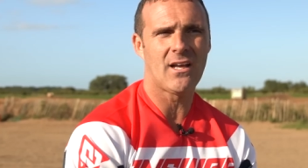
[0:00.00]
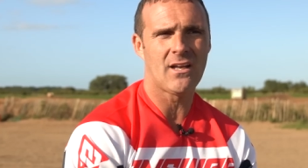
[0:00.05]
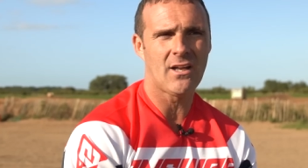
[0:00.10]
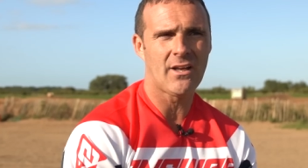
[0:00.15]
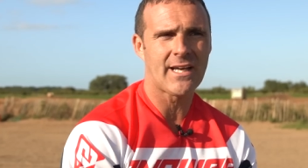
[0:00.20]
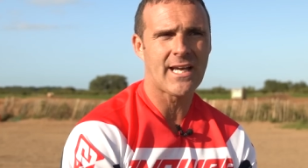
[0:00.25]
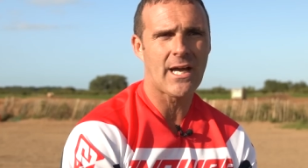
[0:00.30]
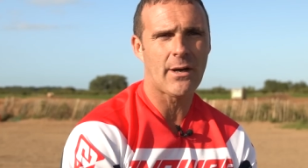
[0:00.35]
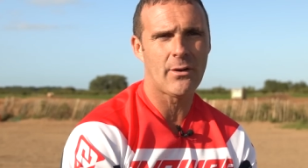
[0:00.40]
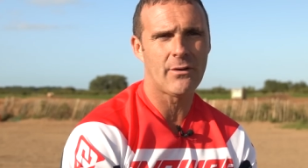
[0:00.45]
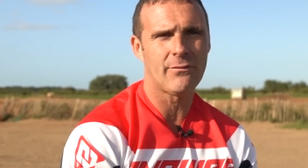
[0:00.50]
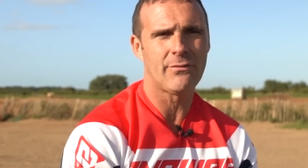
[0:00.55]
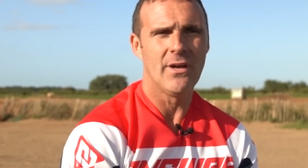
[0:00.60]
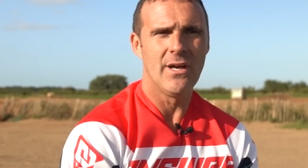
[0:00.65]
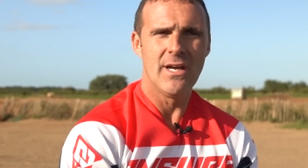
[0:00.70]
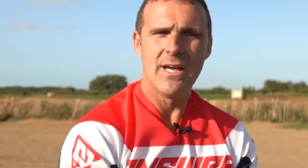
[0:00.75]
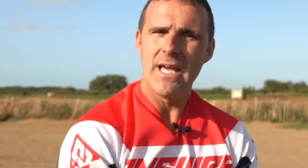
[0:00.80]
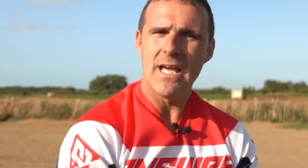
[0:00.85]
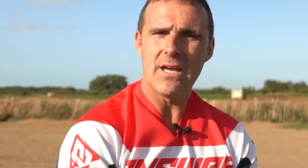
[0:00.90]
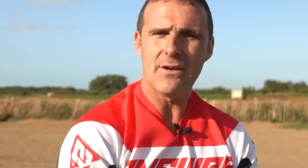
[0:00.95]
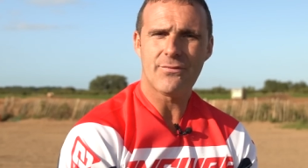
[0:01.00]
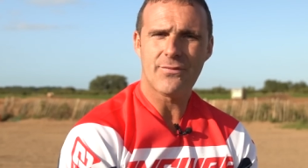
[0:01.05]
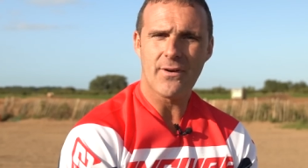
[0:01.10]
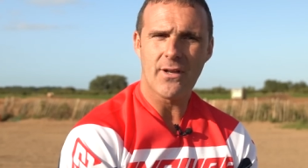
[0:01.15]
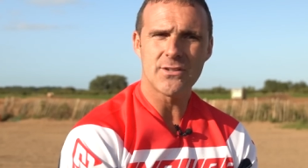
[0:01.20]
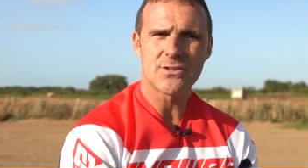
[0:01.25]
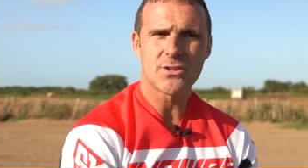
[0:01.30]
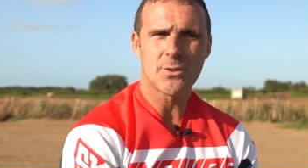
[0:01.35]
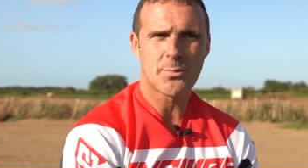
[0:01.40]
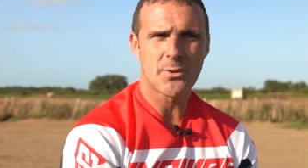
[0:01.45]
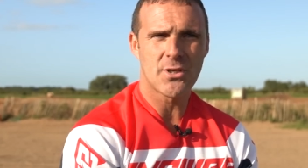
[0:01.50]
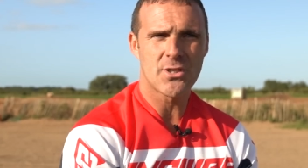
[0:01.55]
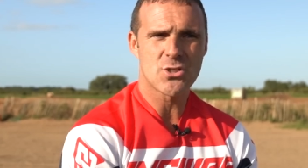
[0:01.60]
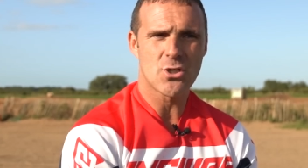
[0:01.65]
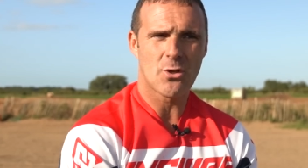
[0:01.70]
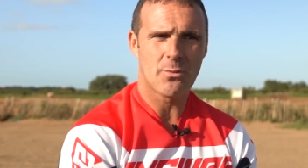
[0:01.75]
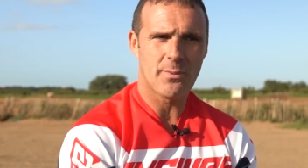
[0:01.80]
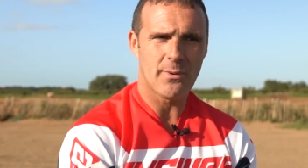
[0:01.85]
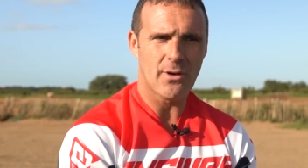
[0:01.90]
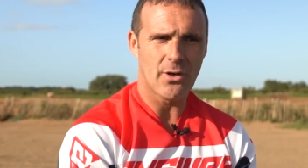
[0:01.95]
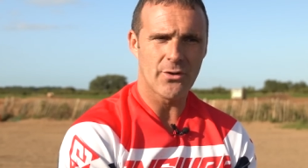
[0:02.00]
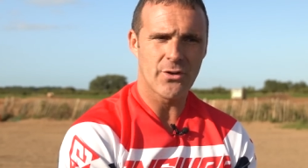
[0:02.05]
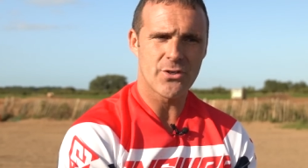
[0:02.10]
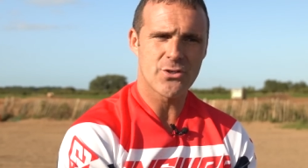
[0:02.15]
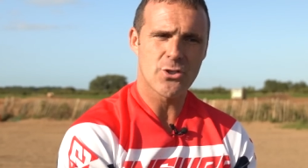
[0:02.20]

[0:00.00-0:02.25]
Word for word: I like how it, it floats up on the top on the